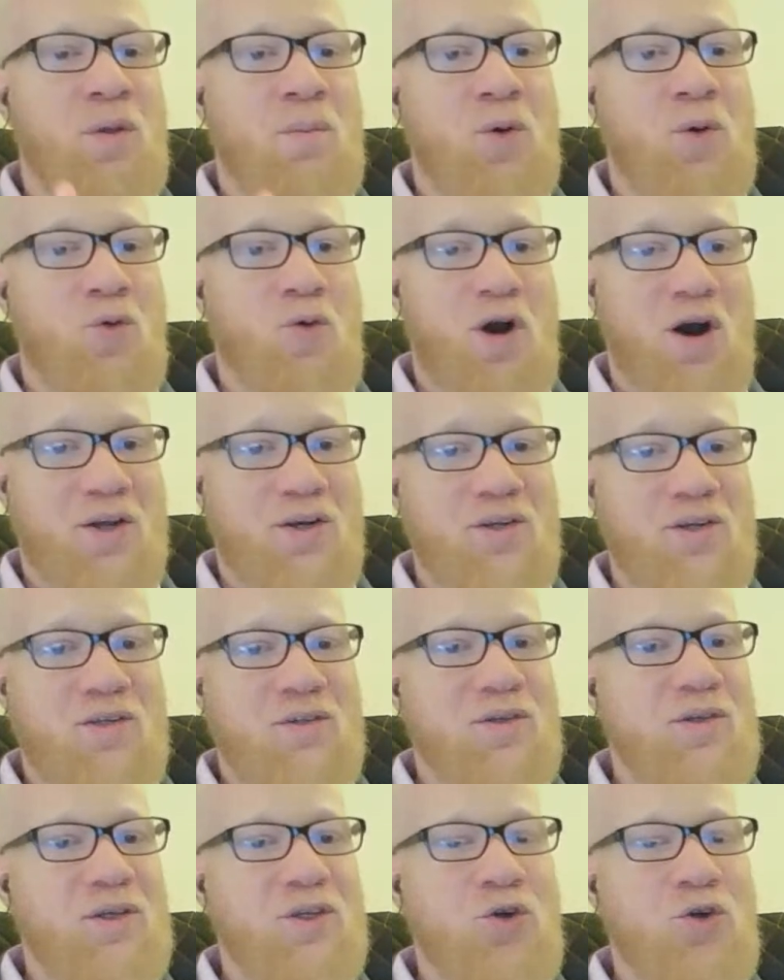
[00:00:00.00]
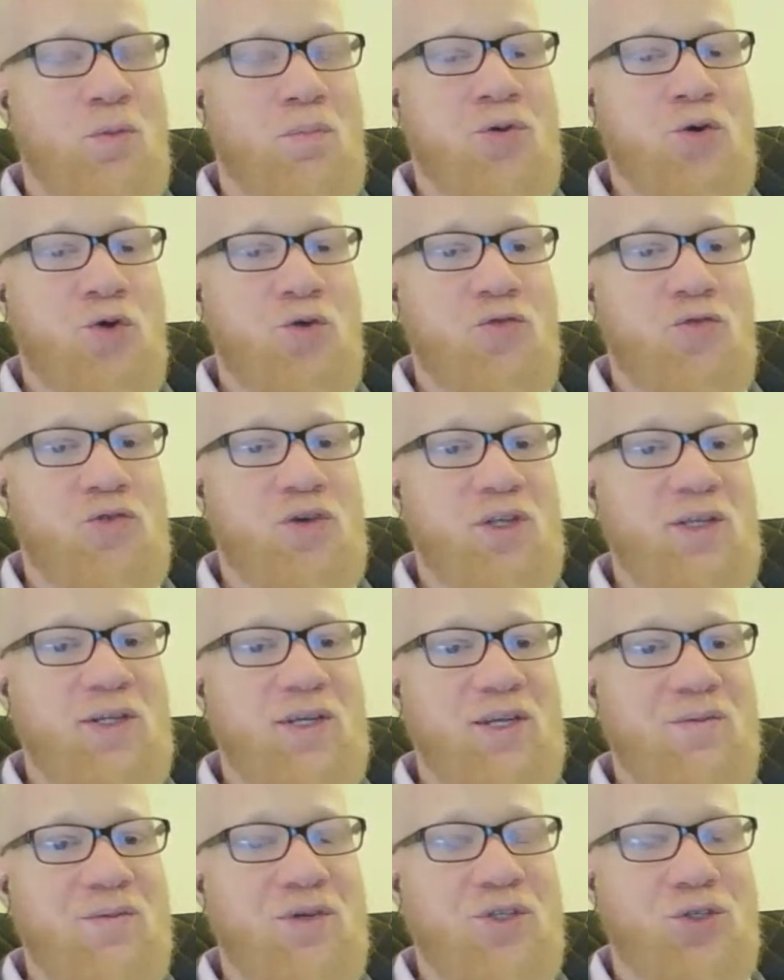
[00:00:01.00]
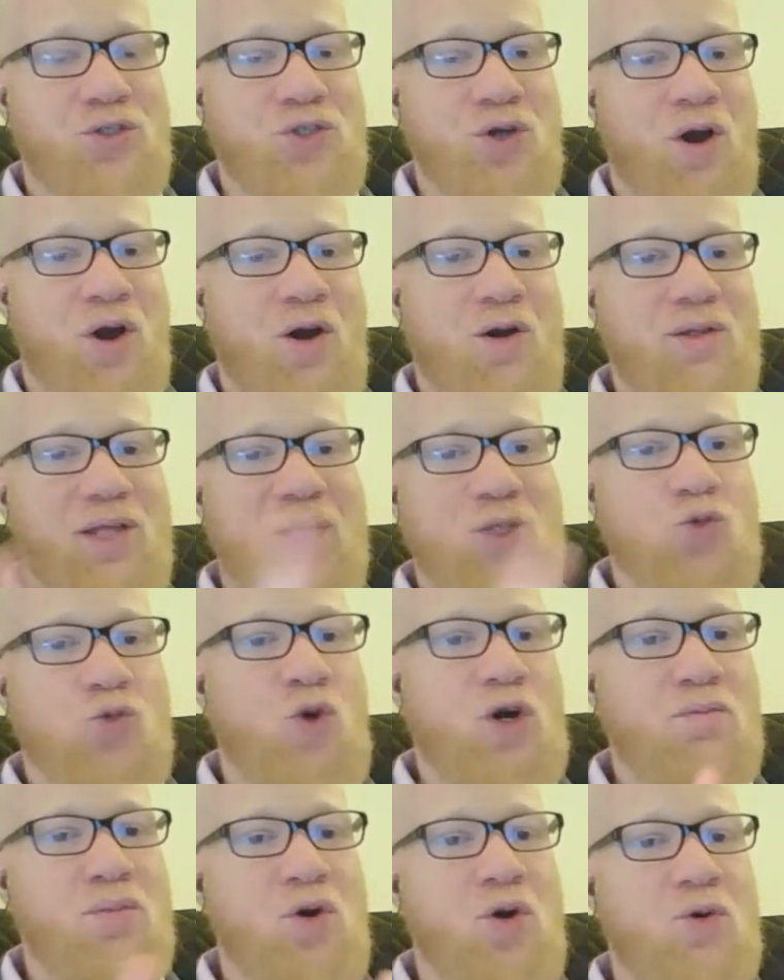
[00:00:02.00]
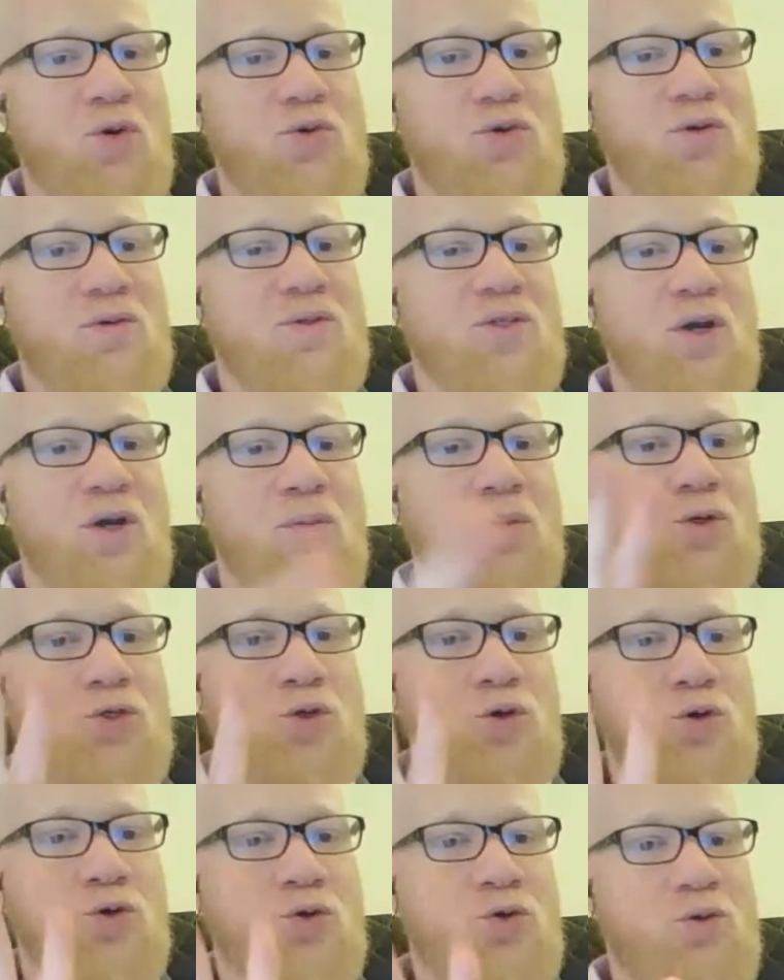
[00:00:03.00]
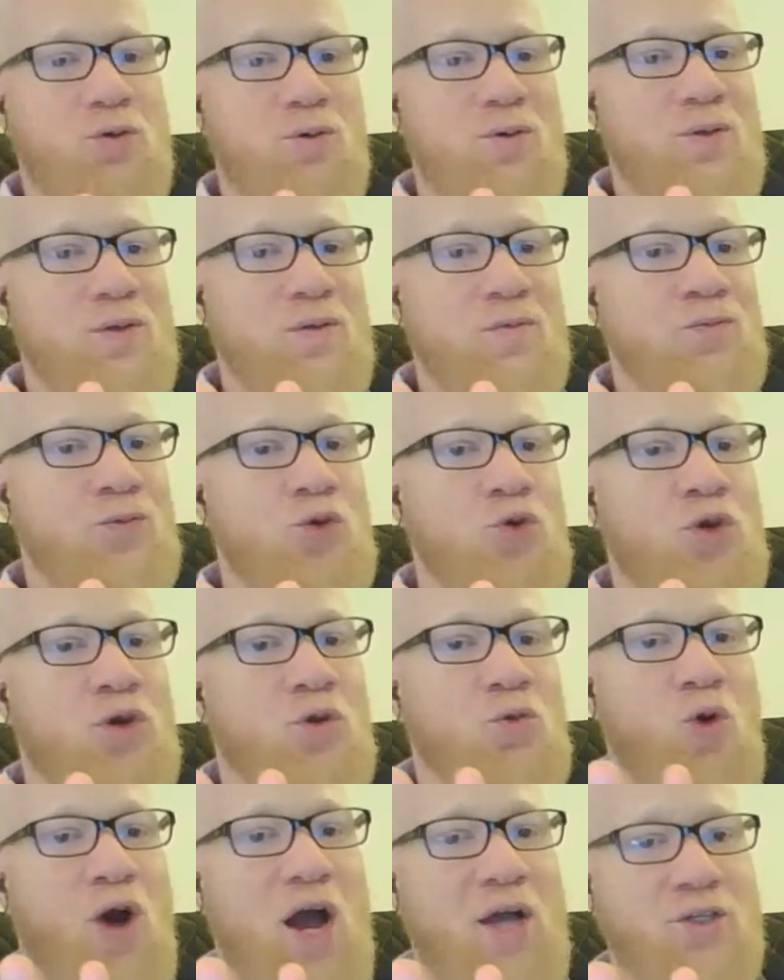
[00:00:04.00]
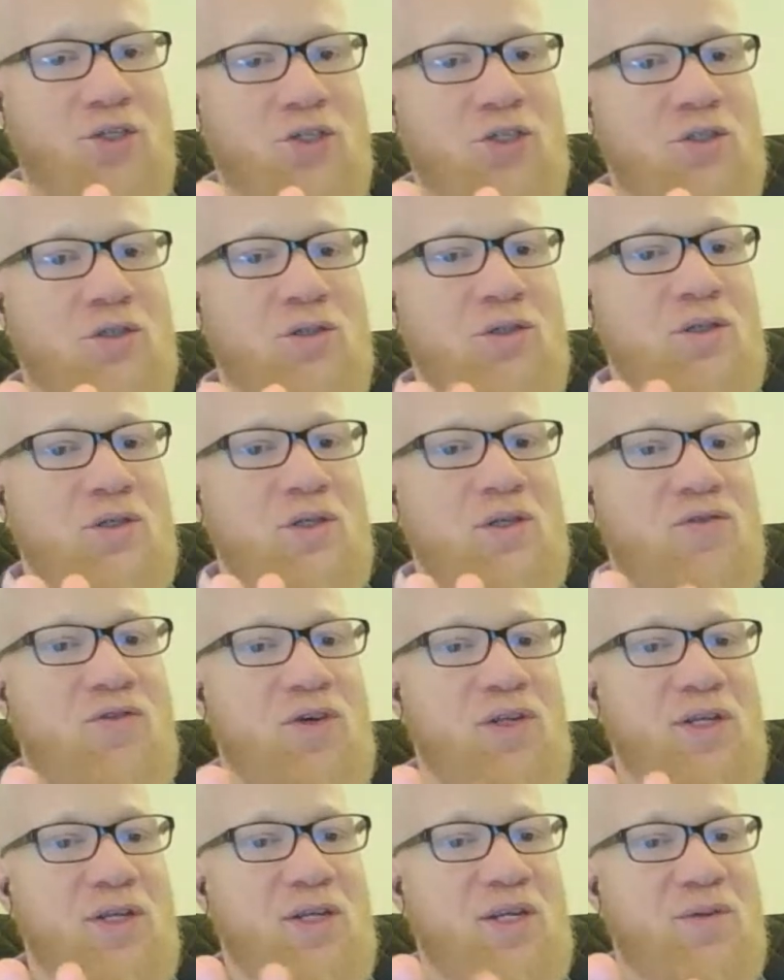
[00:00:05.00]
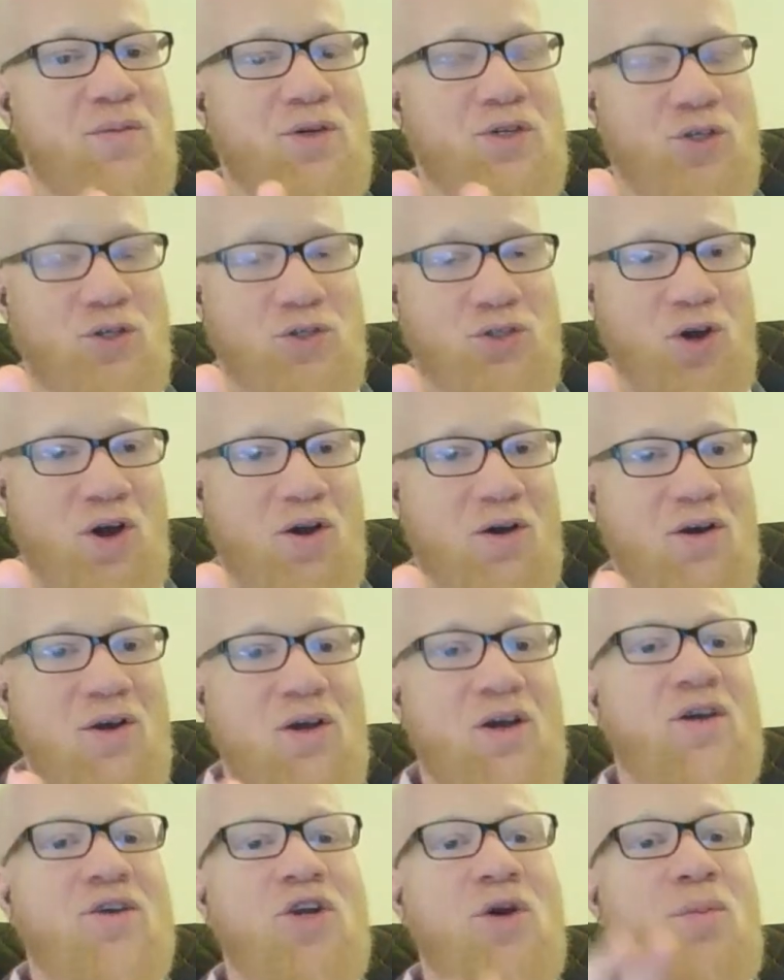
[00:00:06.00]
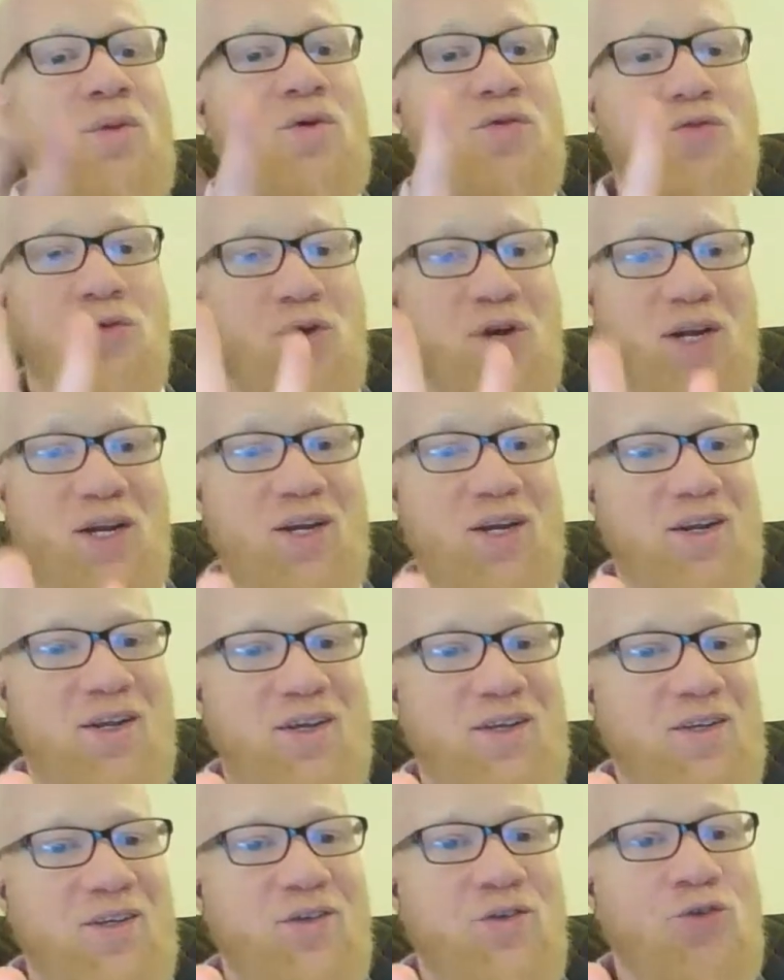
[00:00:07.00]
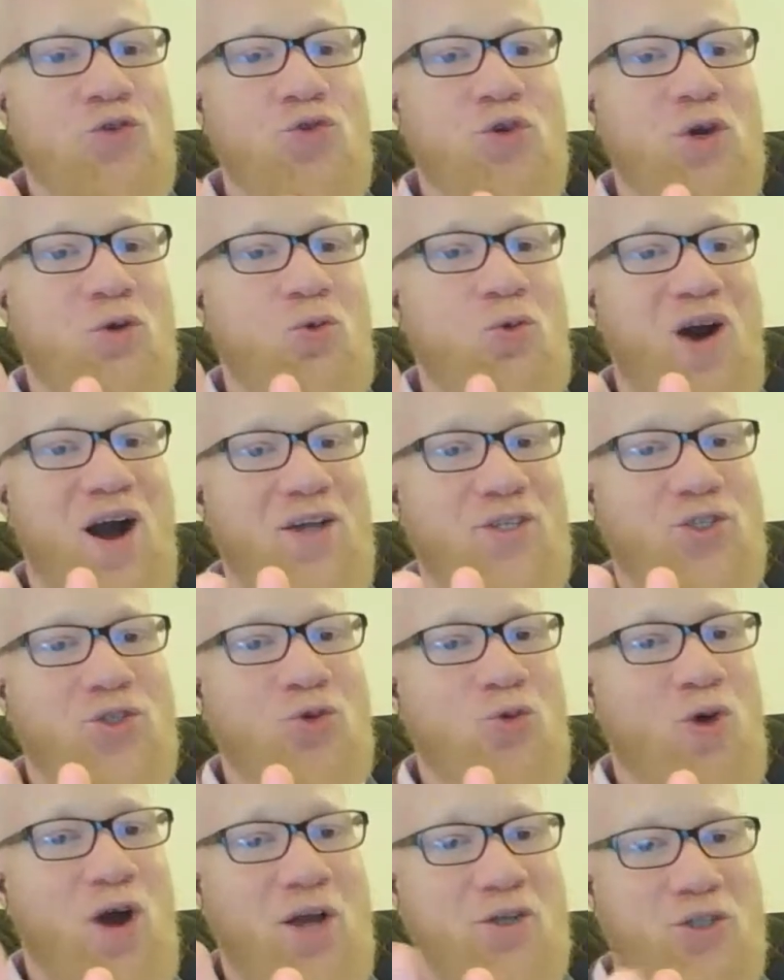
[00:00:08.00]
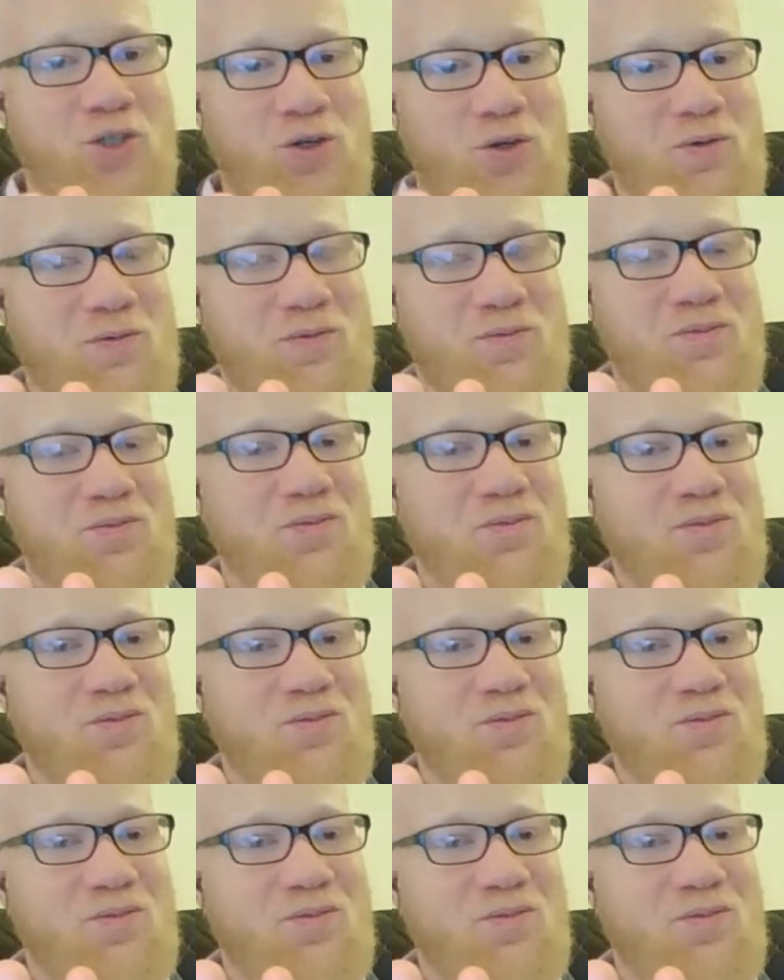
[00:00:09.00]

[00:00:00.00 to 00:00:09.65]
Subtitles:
Number one, your pure feeling, image, and talk. That's one mode. Number two, you can watch feeling, image, and talk. Number three, you can watch the watcher.